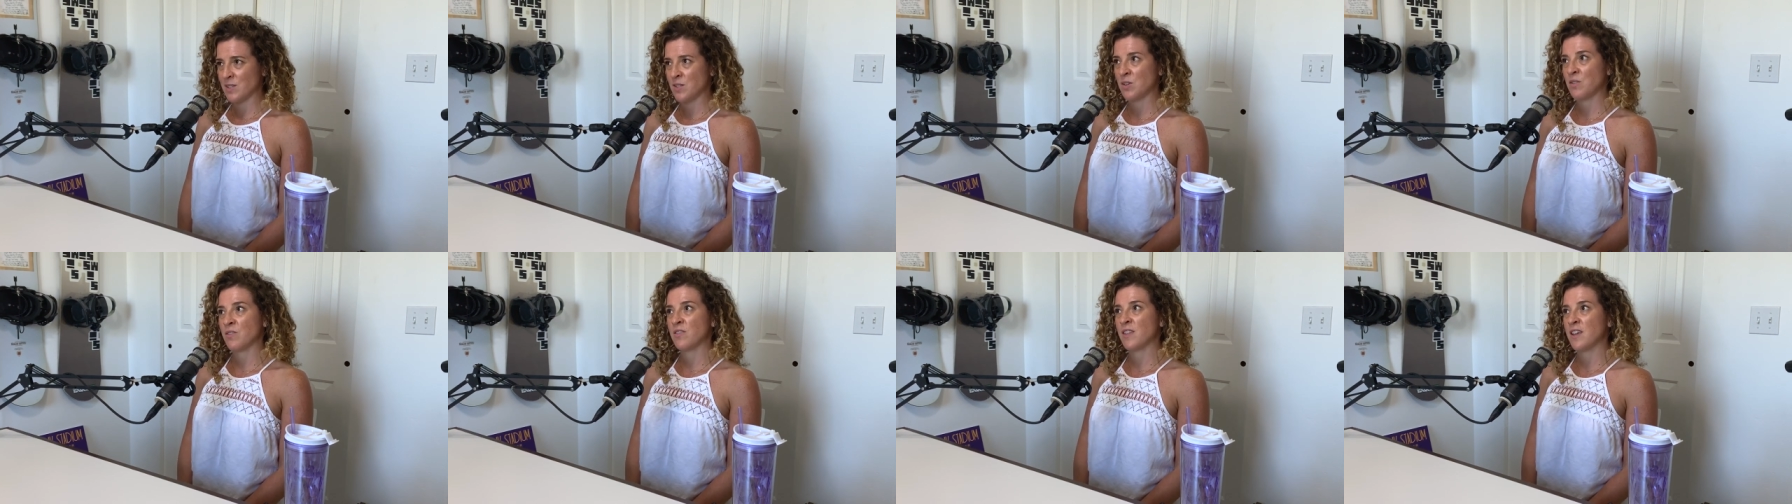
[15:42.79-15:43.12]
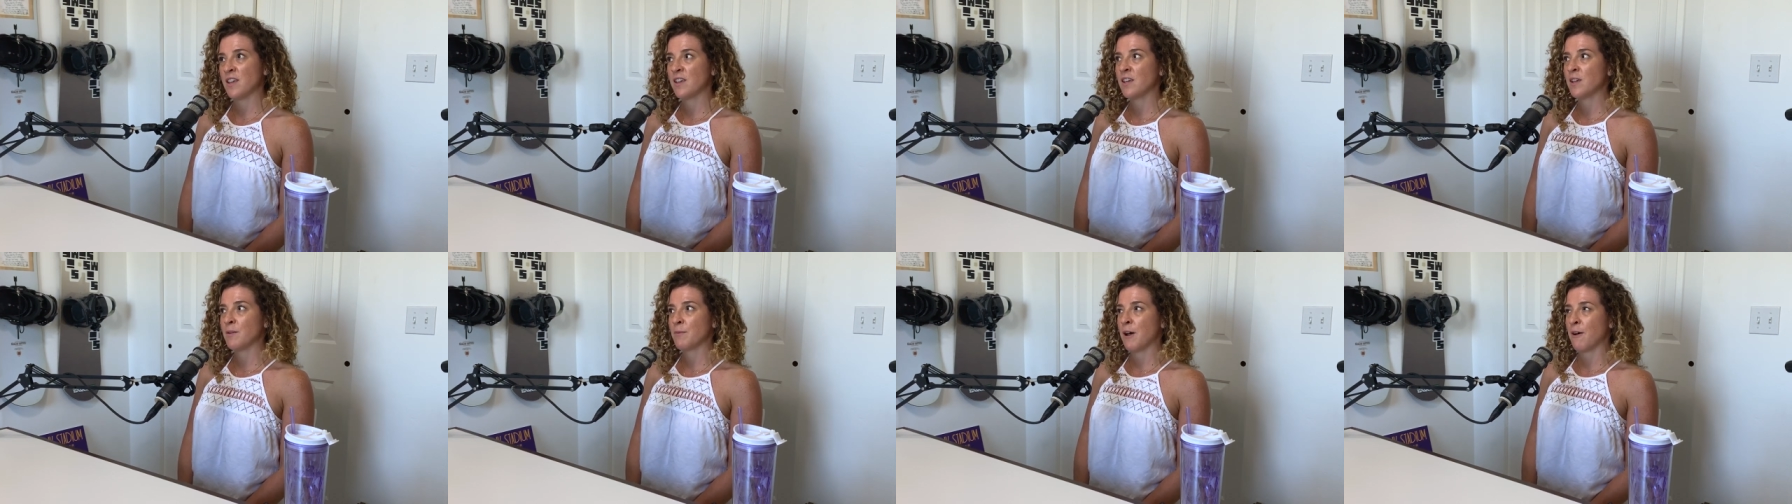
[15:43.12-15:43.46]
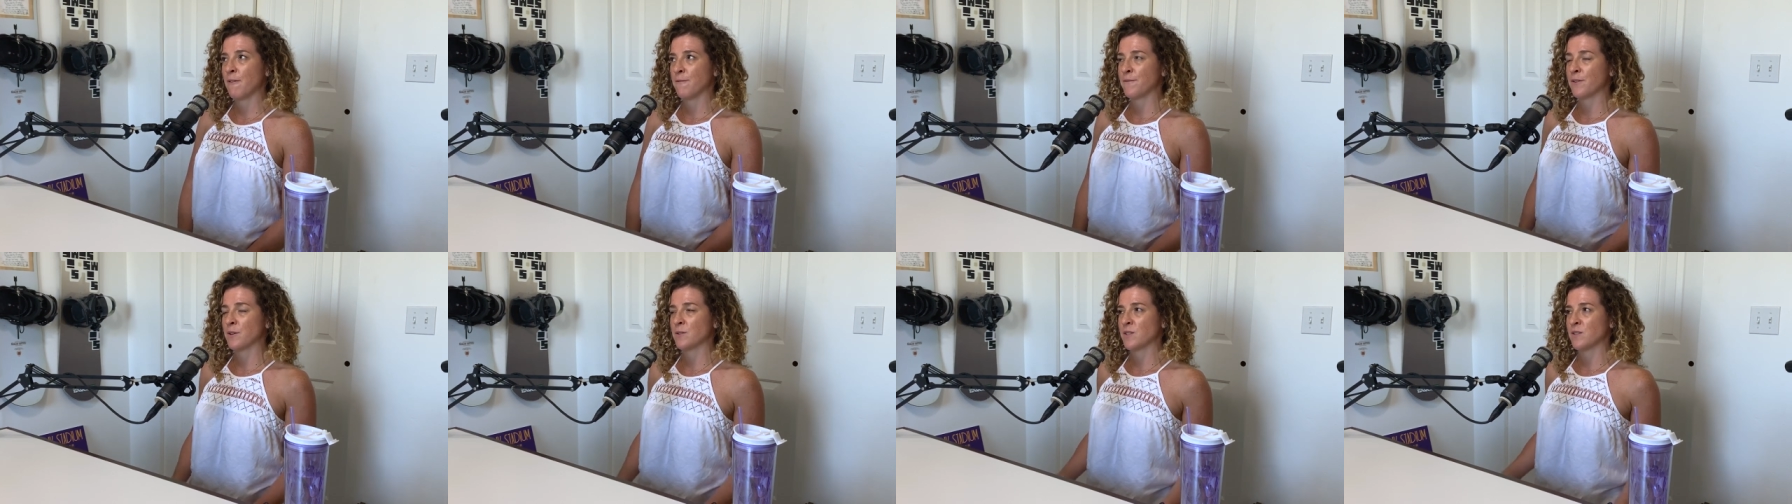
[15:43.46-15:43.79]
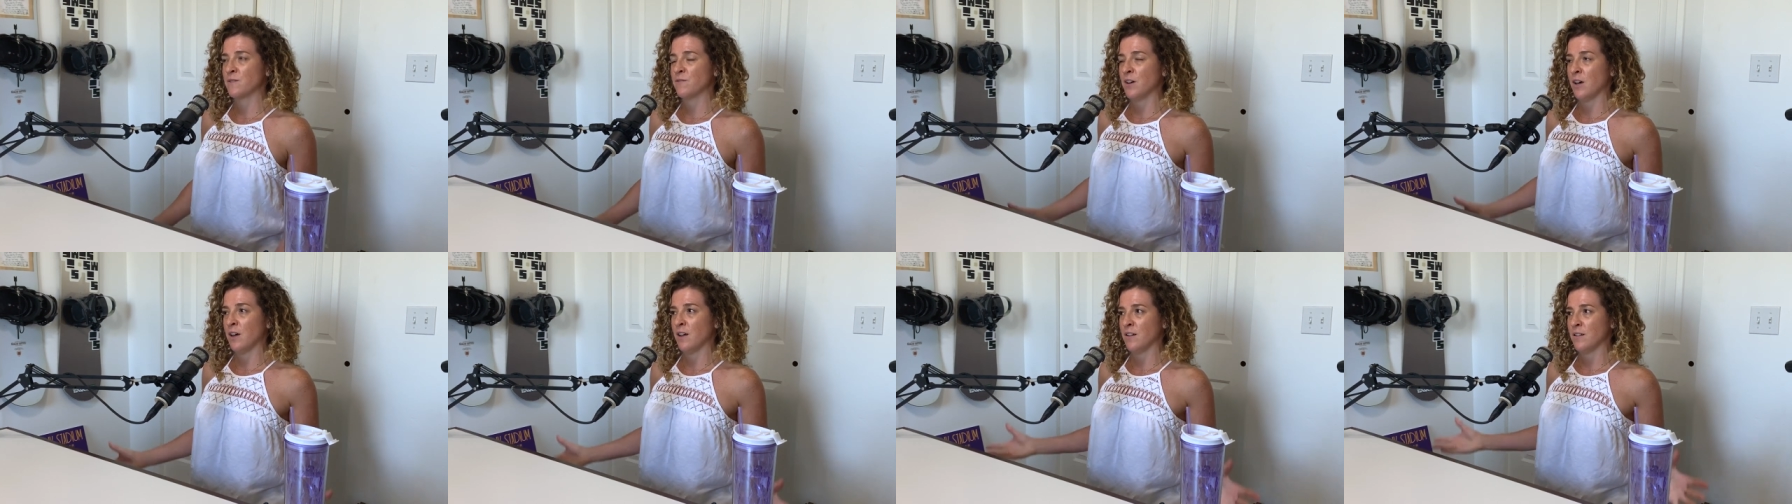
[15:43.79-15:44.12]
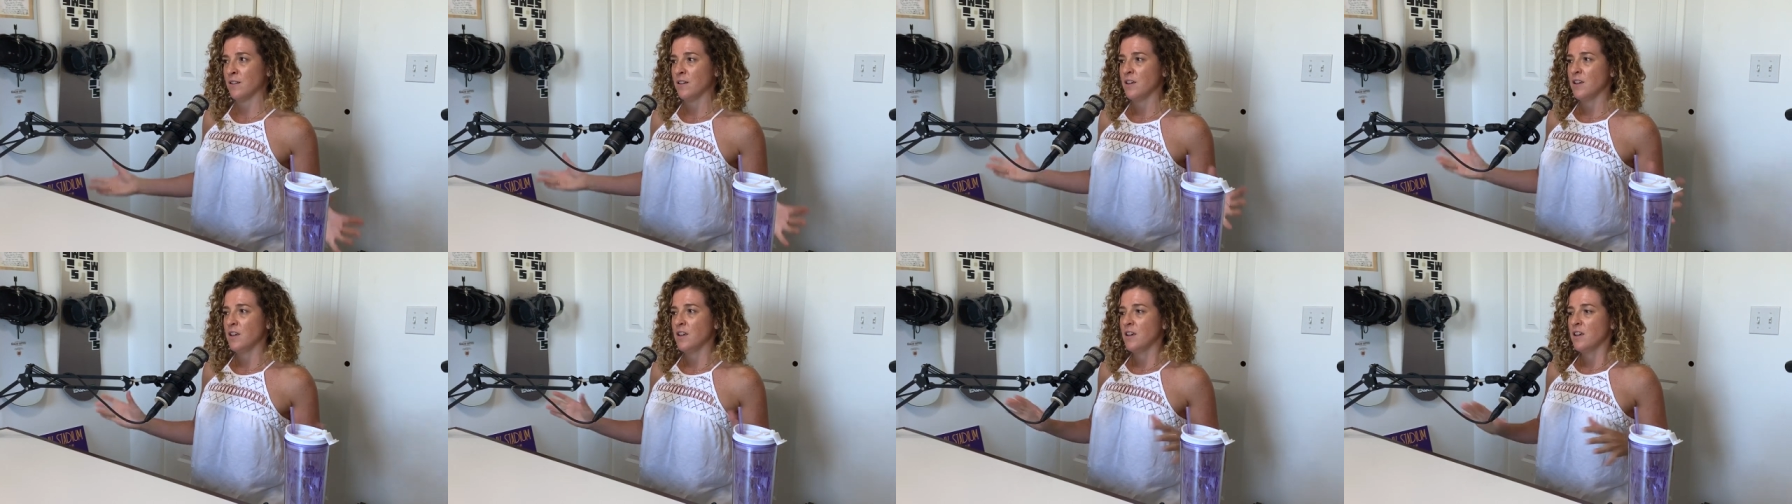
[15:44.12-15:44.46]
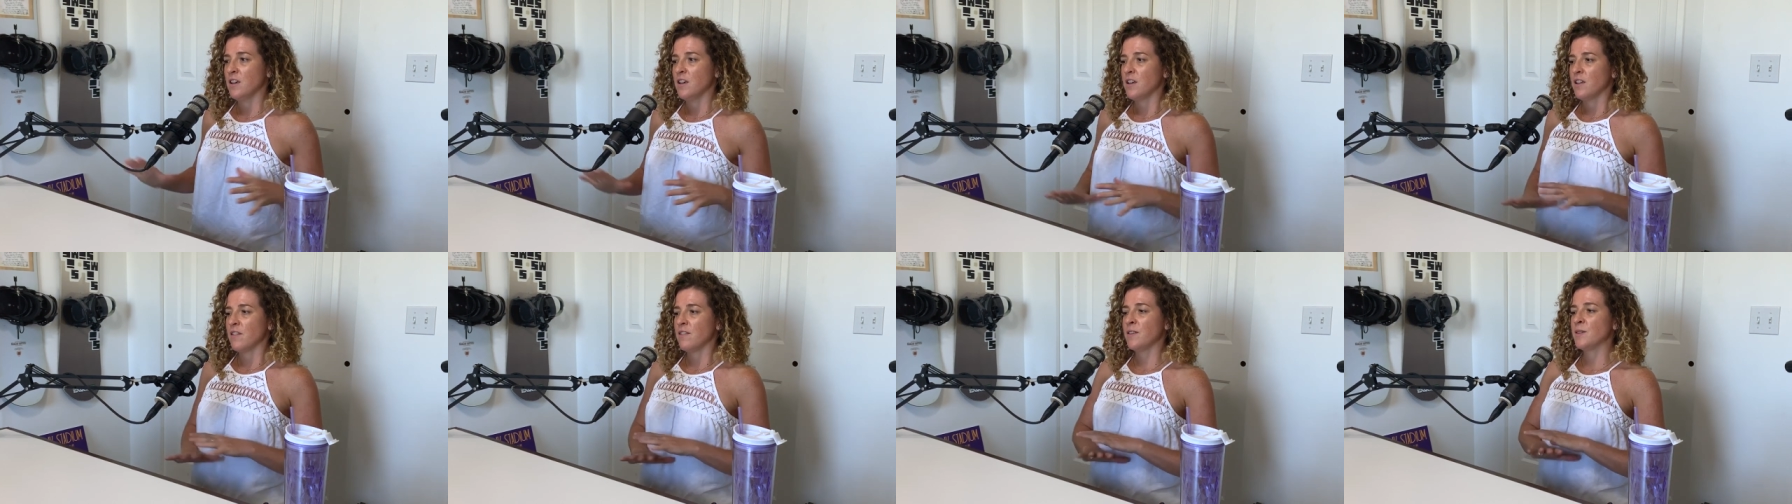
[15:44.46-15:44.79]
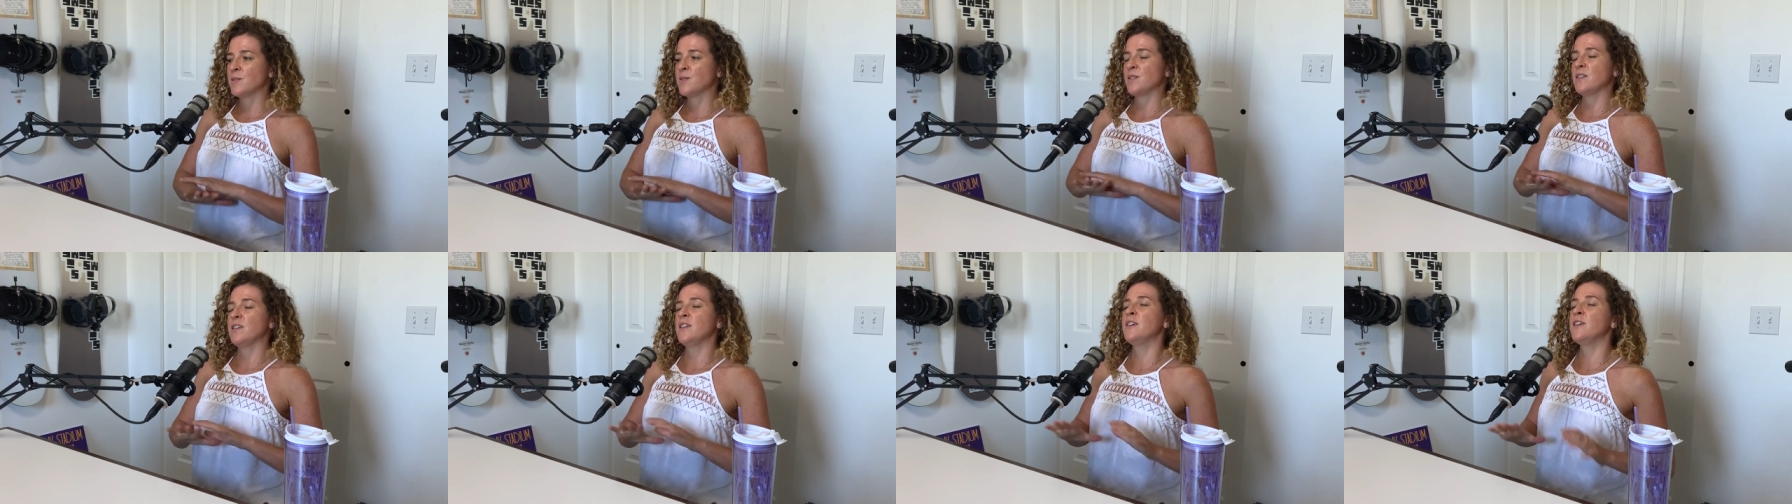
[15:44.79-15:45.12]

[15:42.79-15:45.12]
So thinking about first of all this